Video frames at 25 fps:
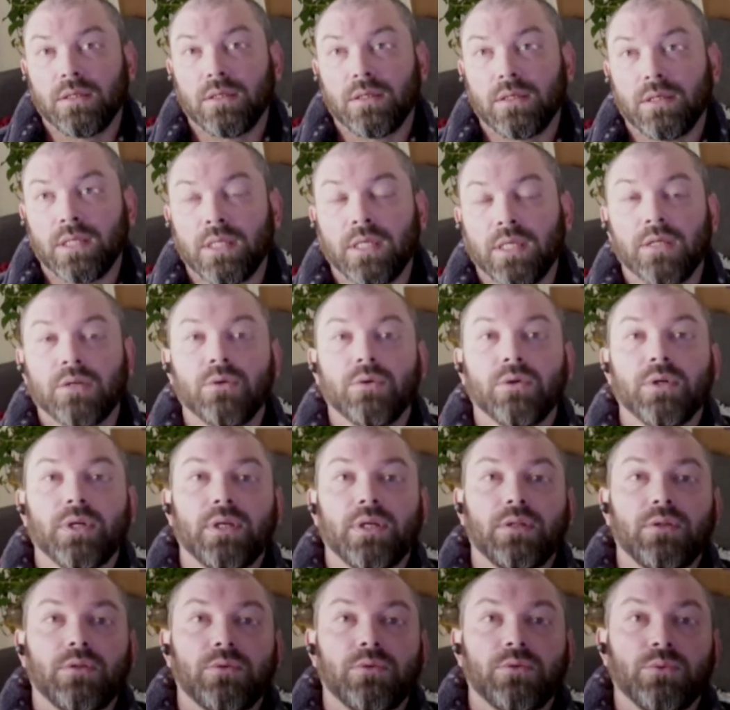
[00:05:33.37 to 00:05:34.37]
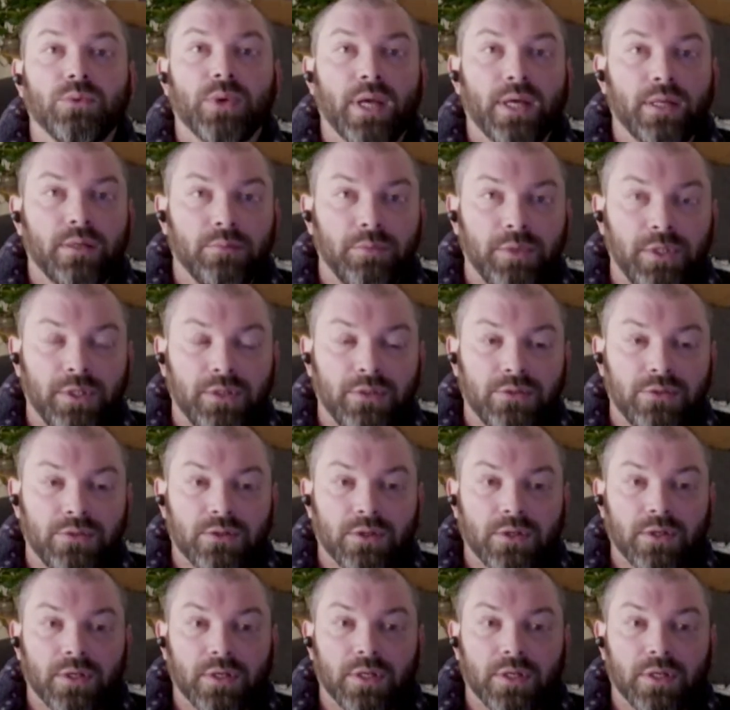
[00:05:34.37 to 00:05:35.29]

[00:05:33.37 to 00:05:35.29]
and iterate through enemies